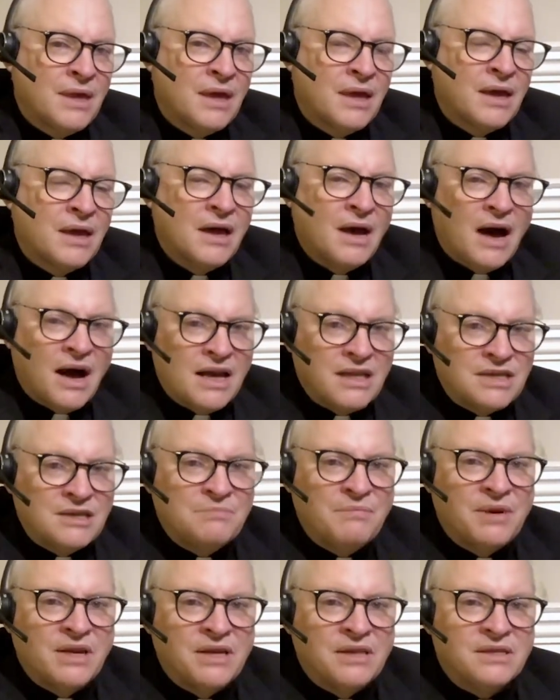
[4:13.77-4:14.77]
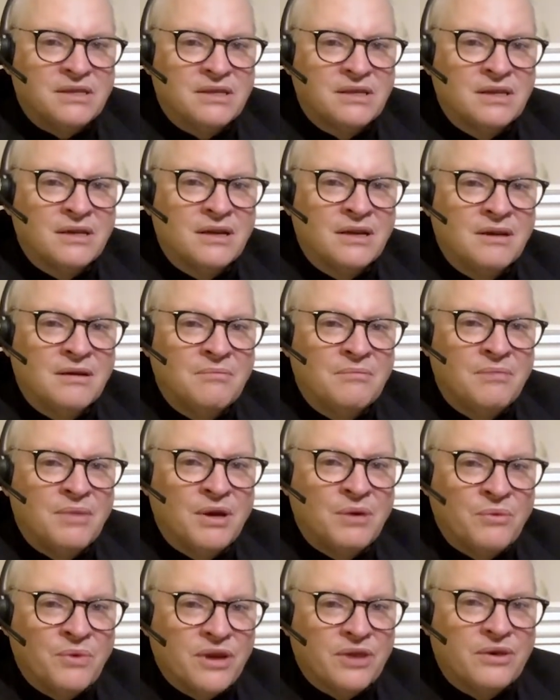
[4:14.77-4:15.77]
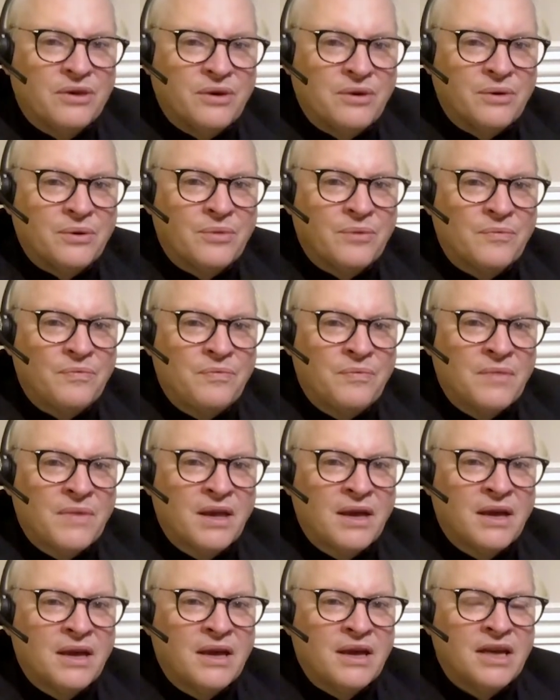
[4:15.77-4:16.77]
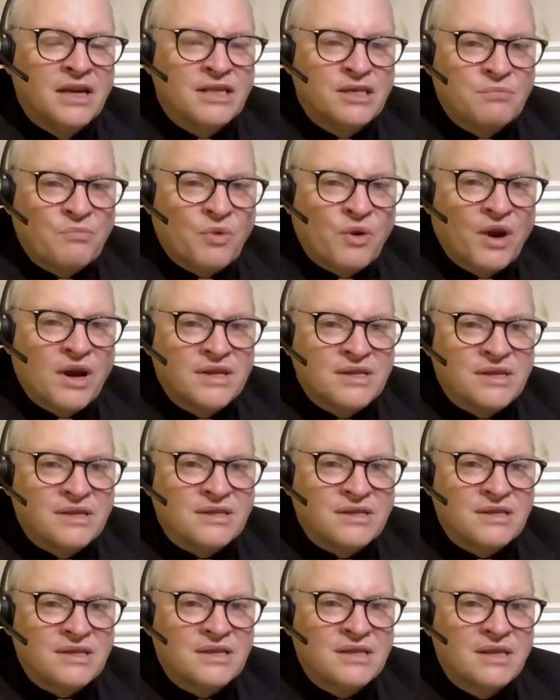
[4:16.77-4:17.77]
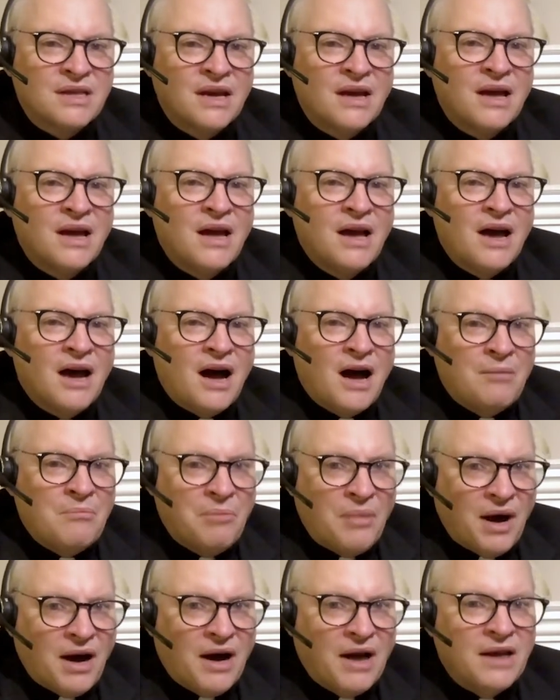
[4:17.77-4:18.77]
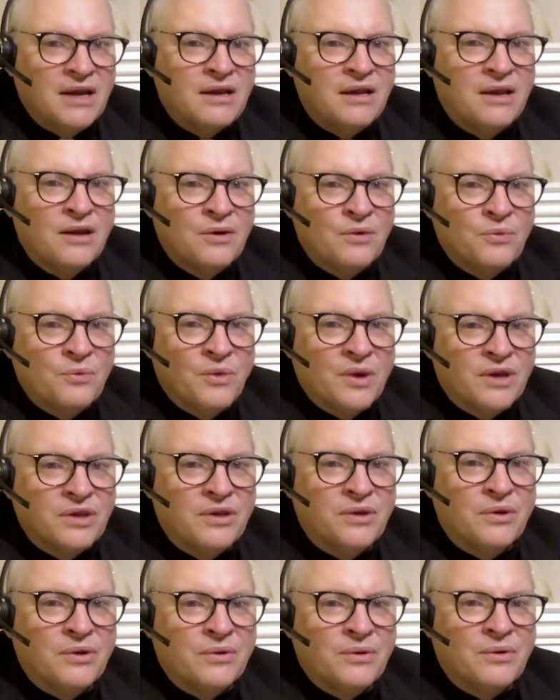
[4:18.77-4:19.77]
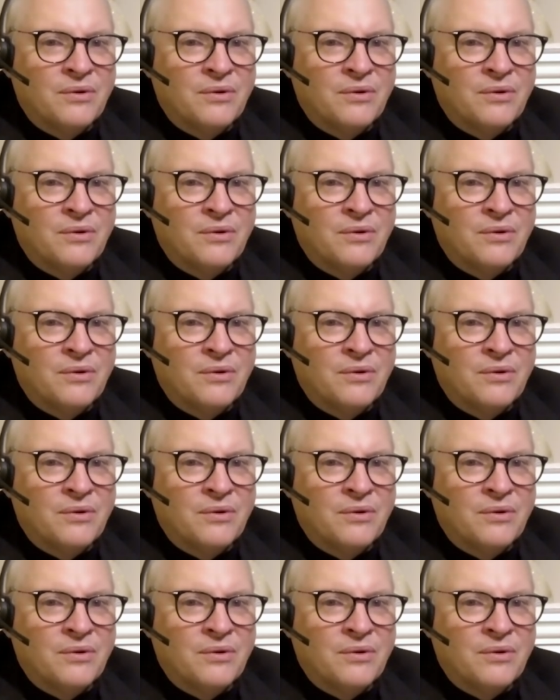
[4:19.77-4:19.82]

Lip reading: God's peace be with you. His presence abide with you.